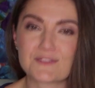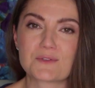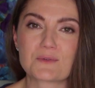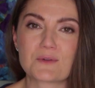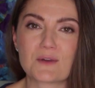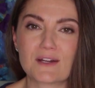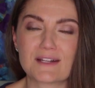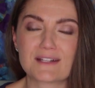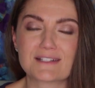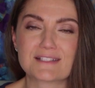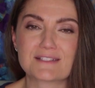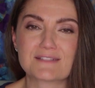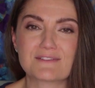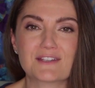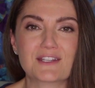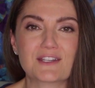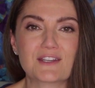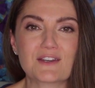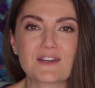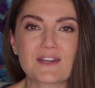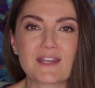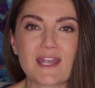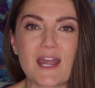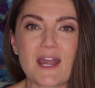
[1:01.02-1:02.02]
towards
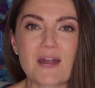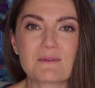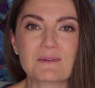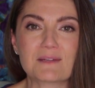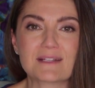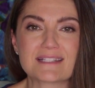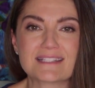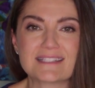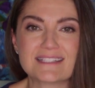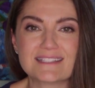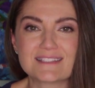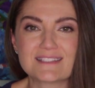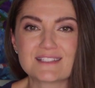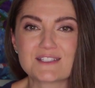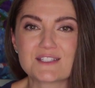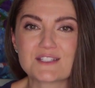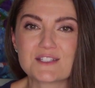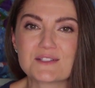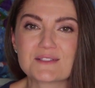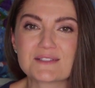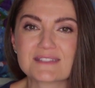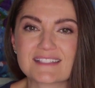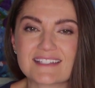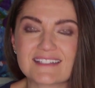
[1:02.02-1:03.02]
figuring out what season
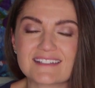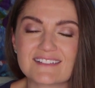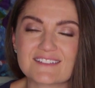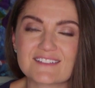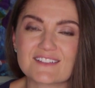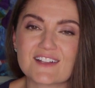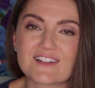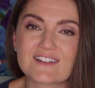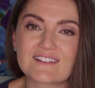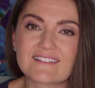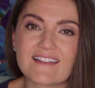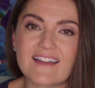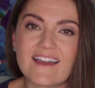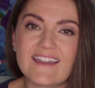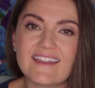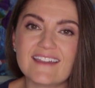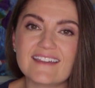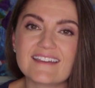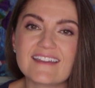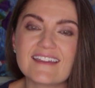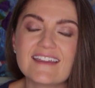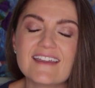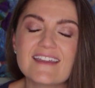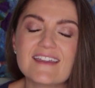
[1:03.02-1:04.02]
two is going to look
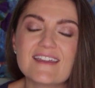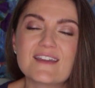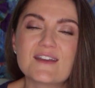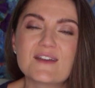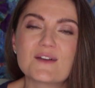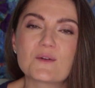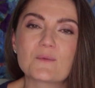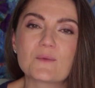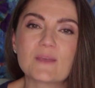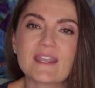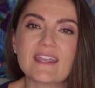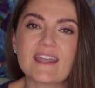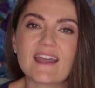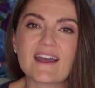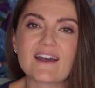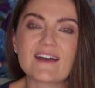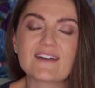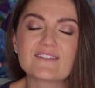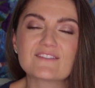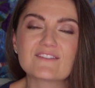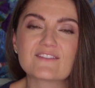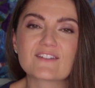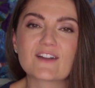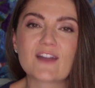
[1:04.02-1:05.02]
like, we
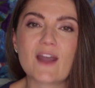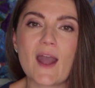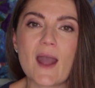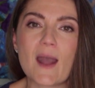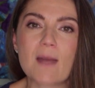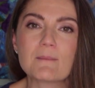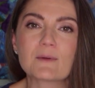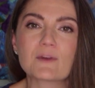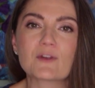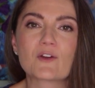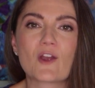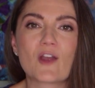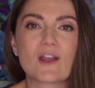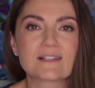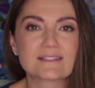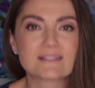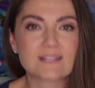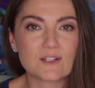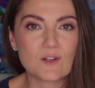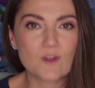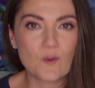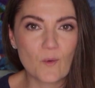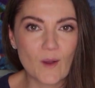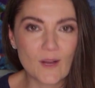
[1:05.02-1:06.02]
have come across
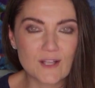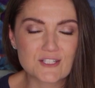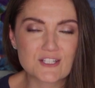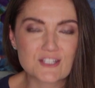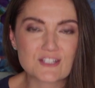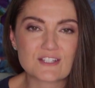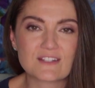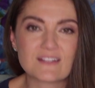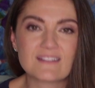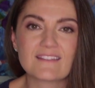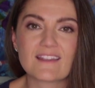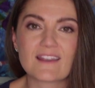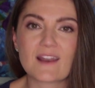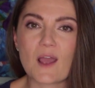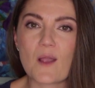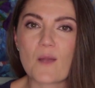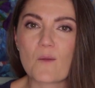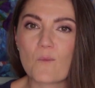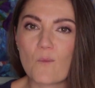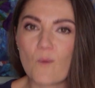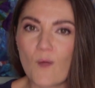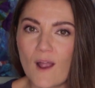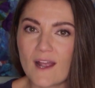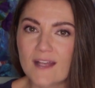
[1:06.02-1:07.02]
a question that I
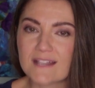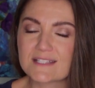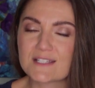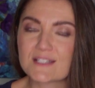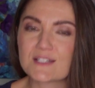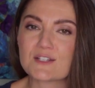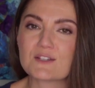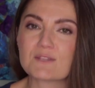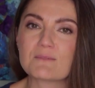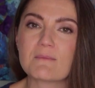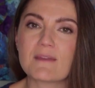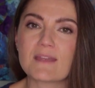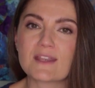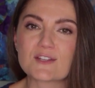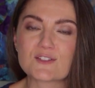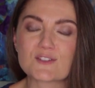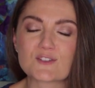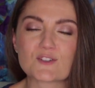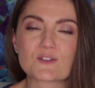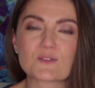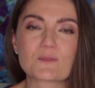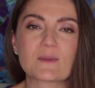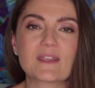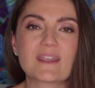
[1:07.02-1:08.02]
want to make
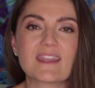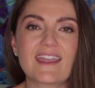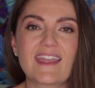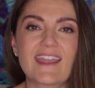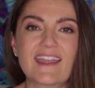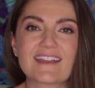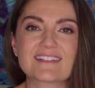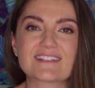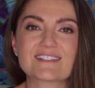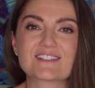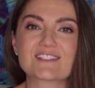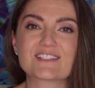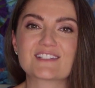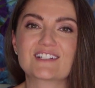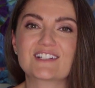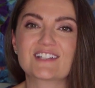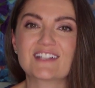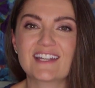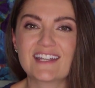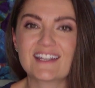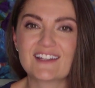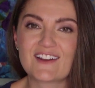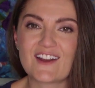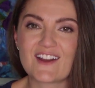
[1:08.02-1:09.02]
sure we answer
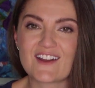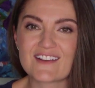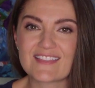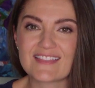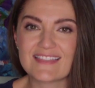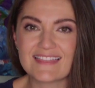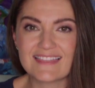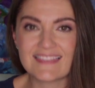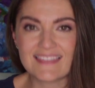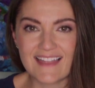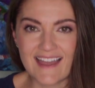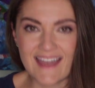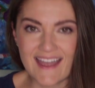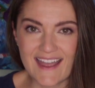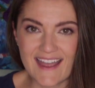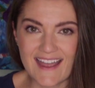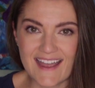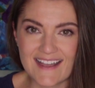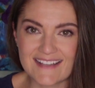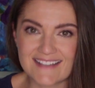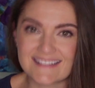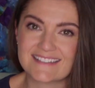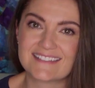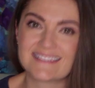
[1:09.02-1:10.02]
in our
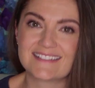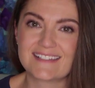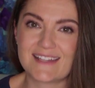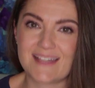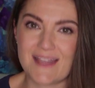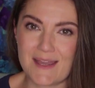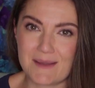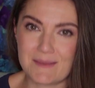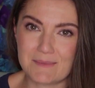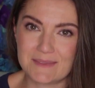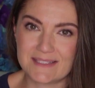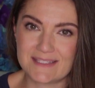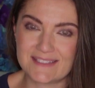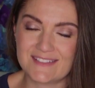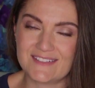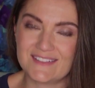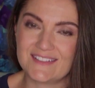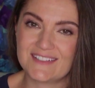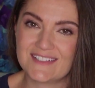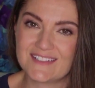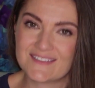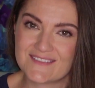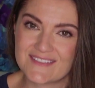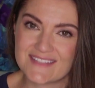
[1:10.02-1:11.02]
last
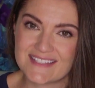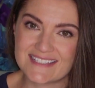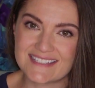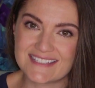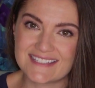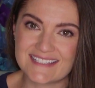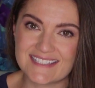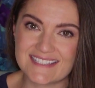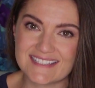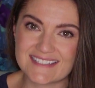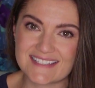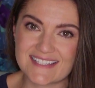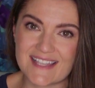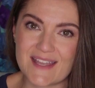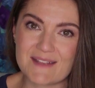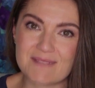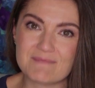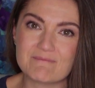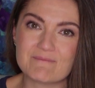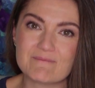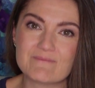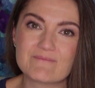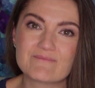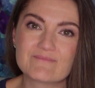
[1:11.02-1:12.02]
episode of this
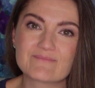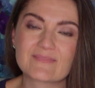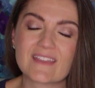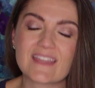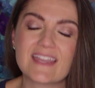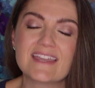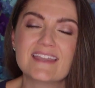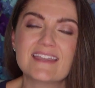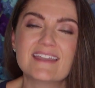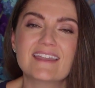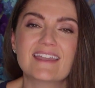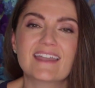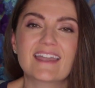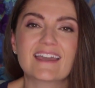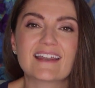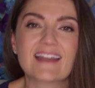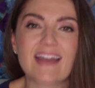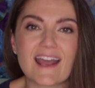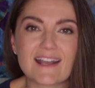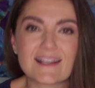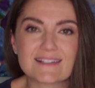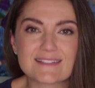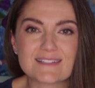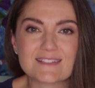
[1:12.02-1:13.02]
season. It
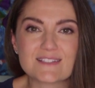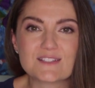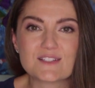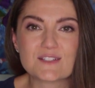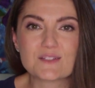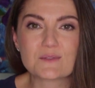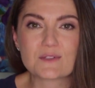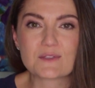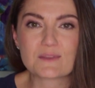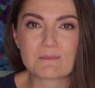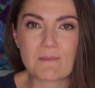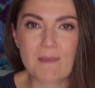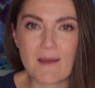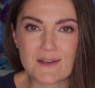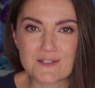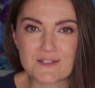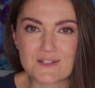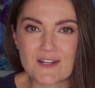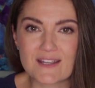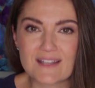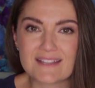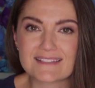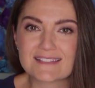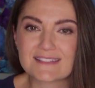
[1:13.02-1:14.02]
has to do with
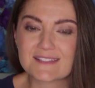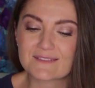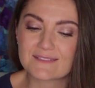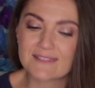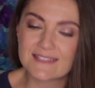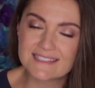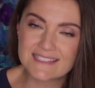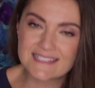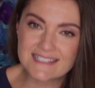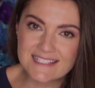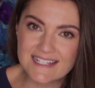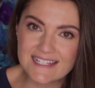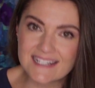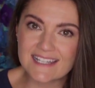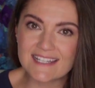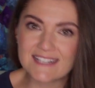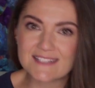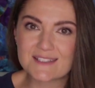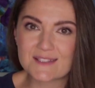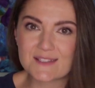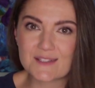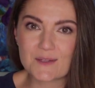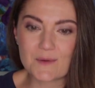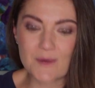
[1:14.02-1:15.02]
mantras. So let's dig
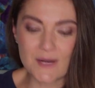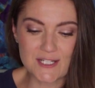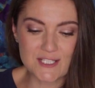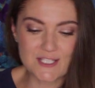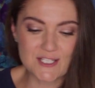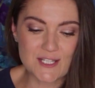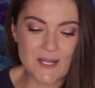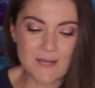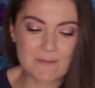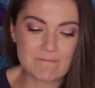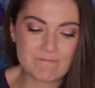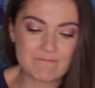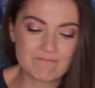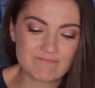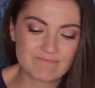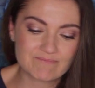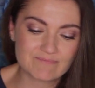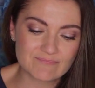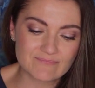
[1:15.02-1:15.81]
into the question.